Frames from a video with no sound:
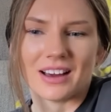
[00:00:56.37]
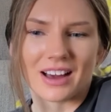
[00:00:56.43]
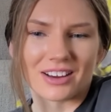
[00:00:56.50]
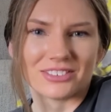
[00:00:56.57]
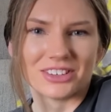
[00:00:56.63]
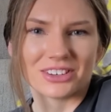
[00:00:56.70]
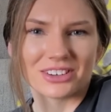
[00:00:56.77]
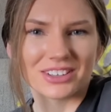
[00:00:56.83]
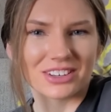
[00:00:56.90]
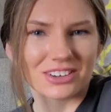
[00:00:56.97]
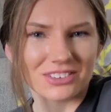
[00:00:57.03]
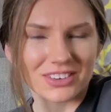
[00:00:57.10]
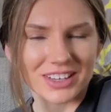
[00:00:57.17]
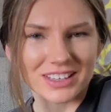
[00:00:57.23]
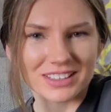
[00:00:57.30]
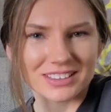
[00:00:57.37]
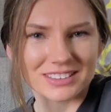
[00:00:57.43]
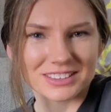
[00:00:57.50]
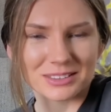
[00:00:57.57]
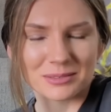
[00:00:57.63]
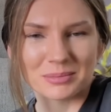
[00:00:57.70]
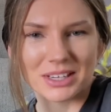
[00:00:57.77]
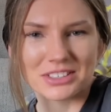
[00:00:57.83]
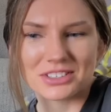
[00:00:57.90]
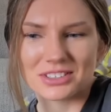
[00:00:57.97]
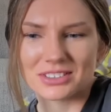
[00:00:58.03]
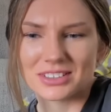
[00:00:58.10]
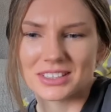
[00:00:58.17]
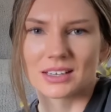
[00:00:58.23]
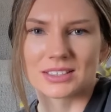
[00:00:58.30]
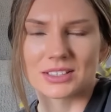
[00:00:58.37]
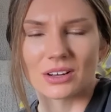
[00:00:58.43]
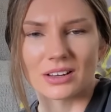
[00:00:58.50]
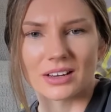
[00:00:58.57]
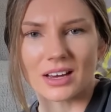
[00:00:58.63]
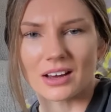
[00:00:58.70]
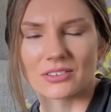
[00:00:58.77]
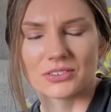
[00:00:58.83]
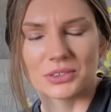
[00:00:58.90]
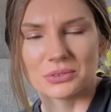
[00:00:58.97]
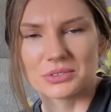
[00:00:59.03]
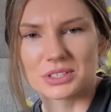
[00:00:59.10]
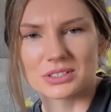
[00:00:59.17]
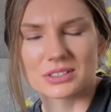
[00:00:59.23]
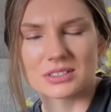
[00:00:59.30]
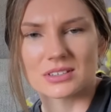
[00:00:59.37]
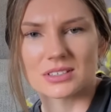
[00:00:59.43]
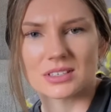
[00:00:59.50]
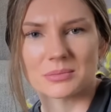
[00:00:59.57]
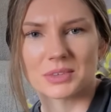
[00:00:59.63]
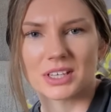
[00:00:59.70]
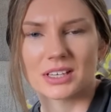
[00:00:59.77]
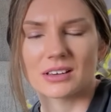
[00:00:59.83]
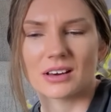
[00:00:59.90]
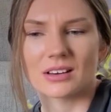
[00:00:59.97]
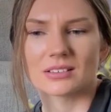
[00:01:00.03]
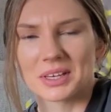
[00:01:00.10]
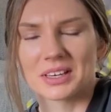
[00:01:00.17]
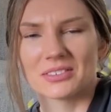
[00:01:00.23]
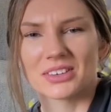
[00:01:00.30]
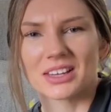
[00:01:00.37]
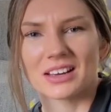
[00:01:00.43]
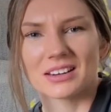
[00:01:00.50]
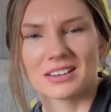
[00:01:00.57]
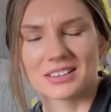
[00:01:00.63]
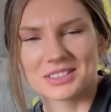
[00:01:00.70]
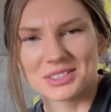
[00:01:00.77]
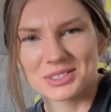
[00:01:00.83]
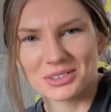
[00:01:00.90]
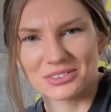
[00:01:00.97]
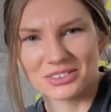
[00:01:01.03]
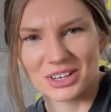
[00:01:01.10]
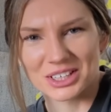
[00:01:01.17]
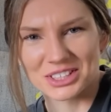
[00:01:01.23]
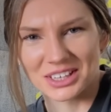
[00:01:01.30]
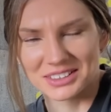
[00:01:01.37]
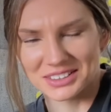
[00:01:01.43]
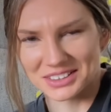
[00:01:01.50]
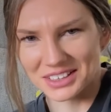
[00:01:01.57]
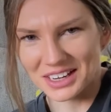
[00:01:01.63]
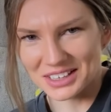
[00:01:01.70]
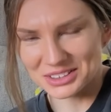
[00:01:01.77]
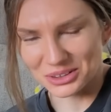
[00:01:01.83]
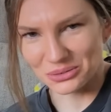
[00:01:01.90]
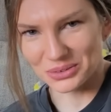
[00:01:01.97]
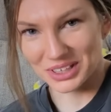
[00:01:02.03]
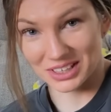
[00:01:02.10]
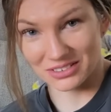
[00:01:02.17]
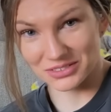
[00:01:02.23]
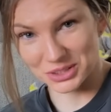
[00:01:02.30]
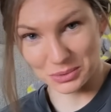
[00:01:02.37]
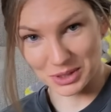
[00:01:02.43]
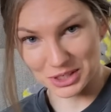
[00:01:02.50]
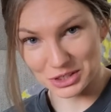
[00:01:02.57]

have no other way to measure it. It's not like I have users or something yet. Given that it is a fresh idea, I don't want to give too much